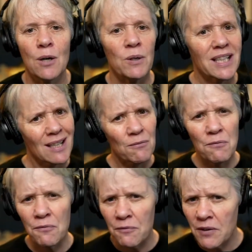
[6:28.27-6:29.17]
Well, he
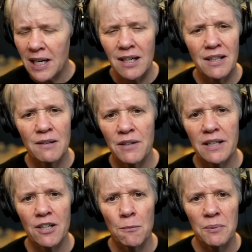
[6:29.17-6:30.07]
very,
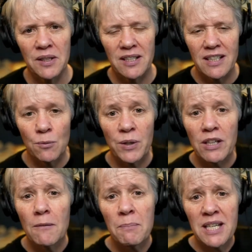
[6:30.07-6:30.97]
very openly said we
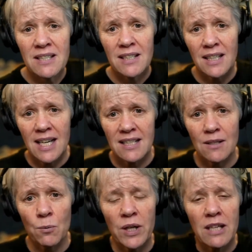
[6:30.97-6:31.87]
are best in class
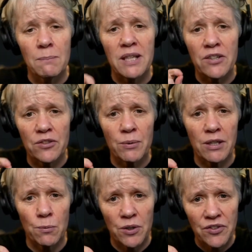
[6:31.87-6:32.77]
at weight because we
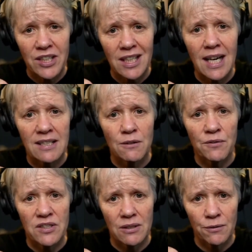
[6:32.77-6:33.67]
are worst in class at
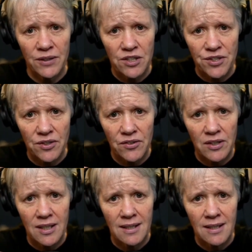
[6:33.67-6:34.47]
physical features.